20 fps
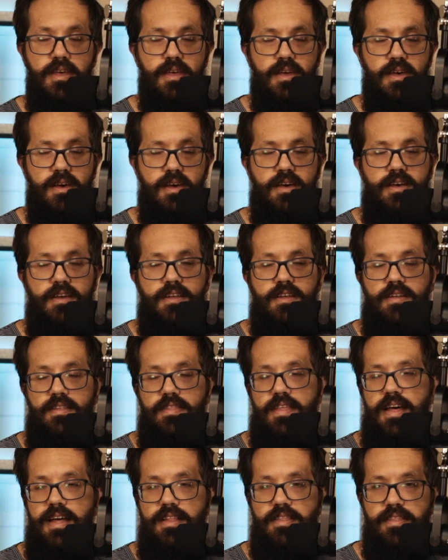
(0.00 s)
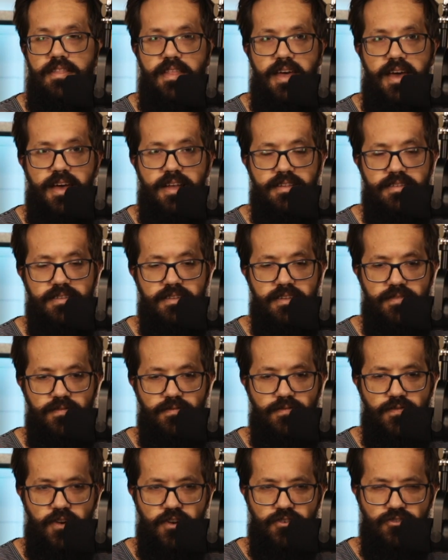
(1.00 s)
that
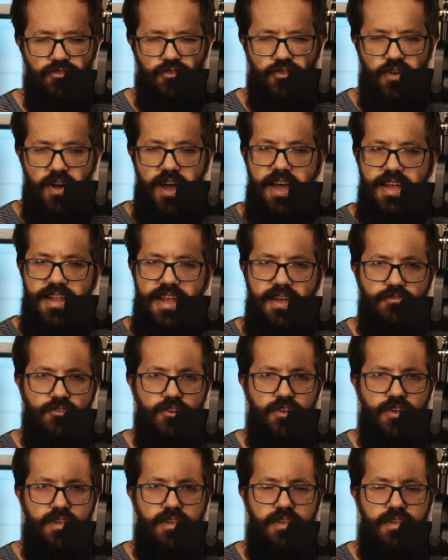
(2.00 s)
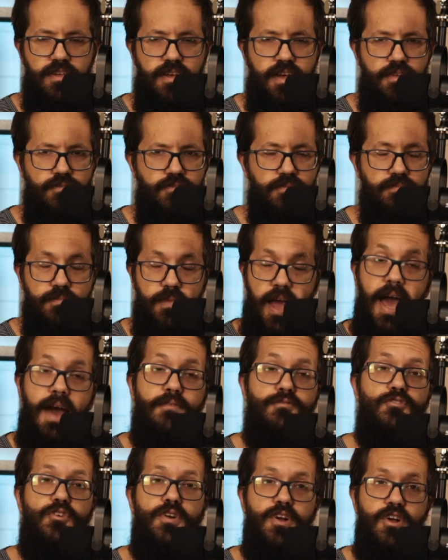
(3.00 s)
first grind after
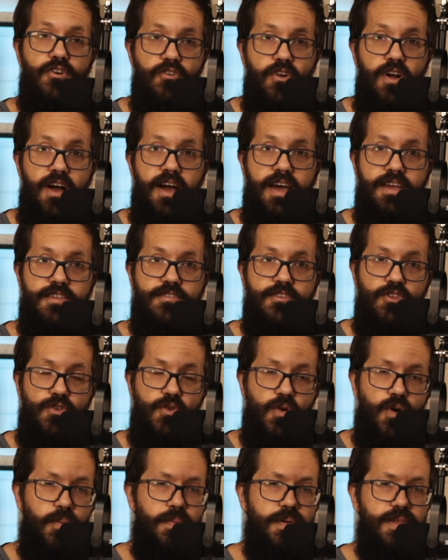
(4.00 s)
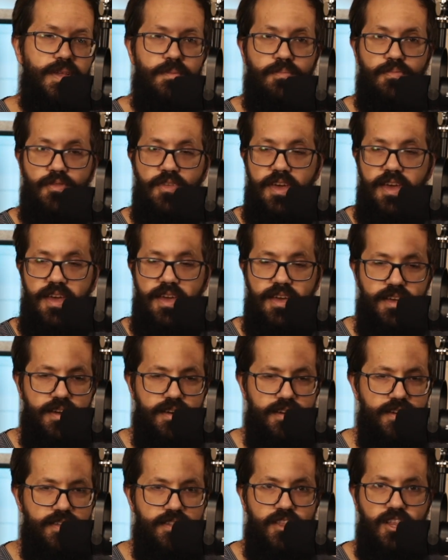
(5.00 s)
it grinds and you open up the
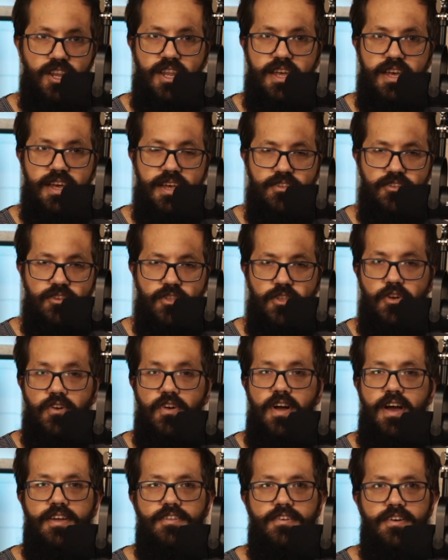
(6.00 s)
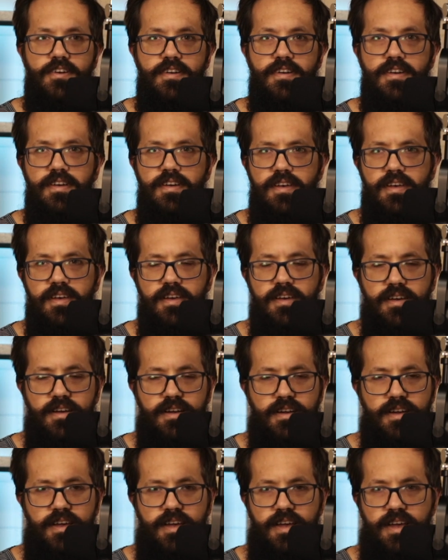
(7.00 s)
lid to the grinder.
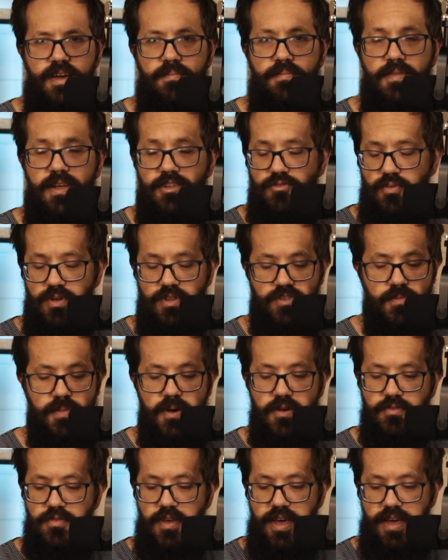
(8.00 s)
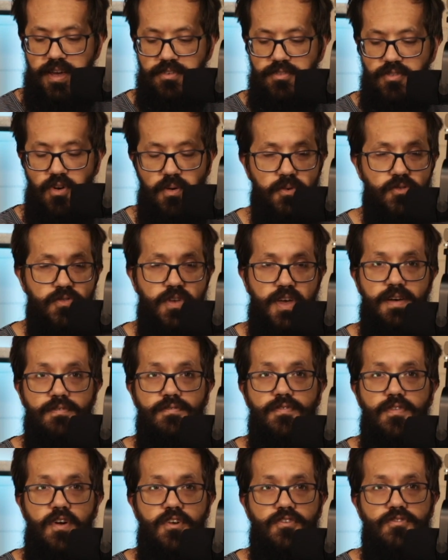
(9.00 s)
That's what it smells like. So almost like a
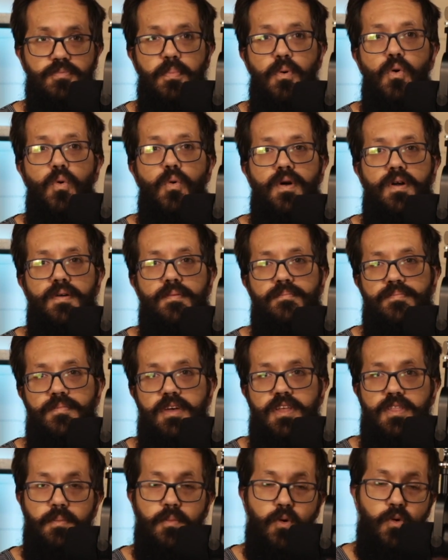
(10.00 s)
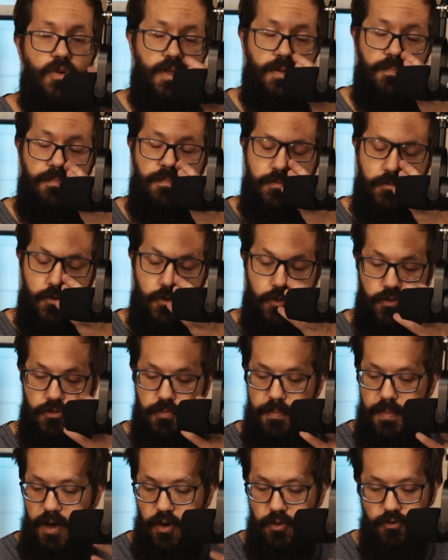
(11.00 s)
first pour in the morning. So the
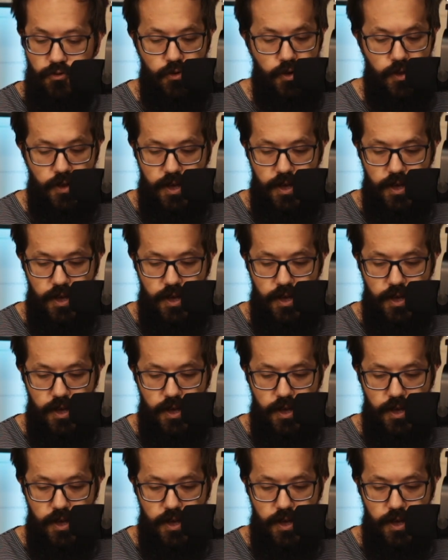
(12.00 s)
smell's really